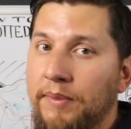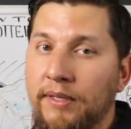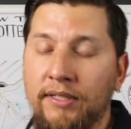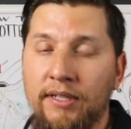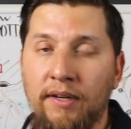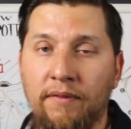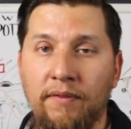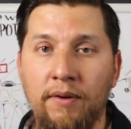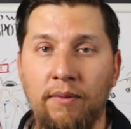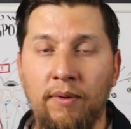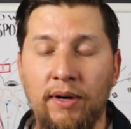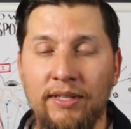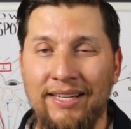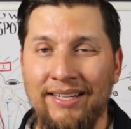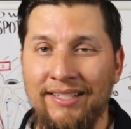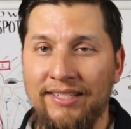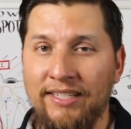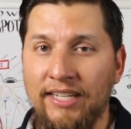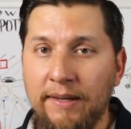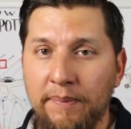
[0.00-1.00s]
something different where it's
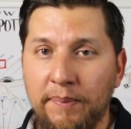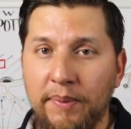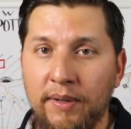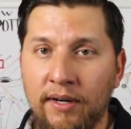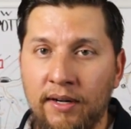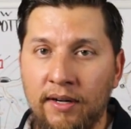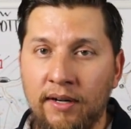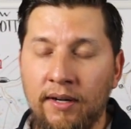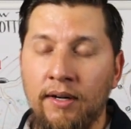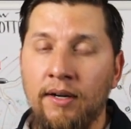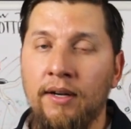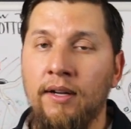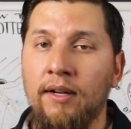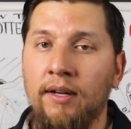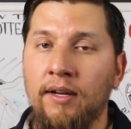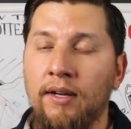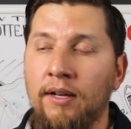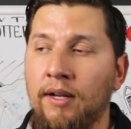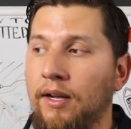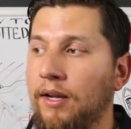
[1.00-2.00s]
like deeper,
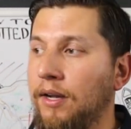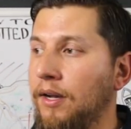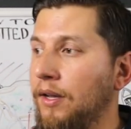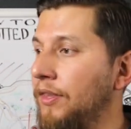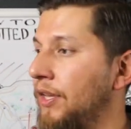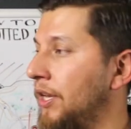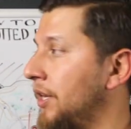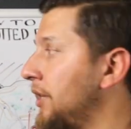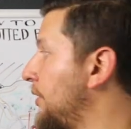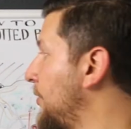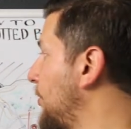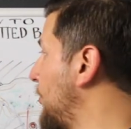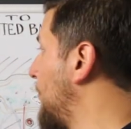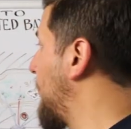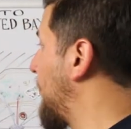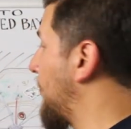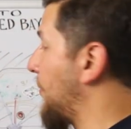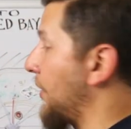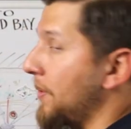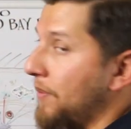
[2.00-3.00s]
uh, then
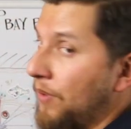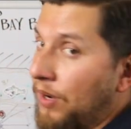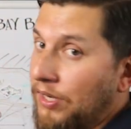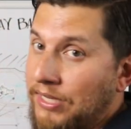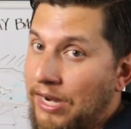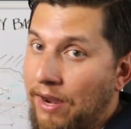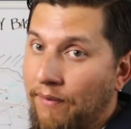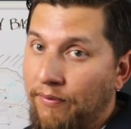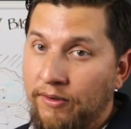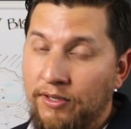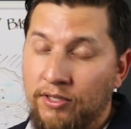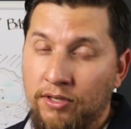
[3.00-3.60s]
you pretty much have to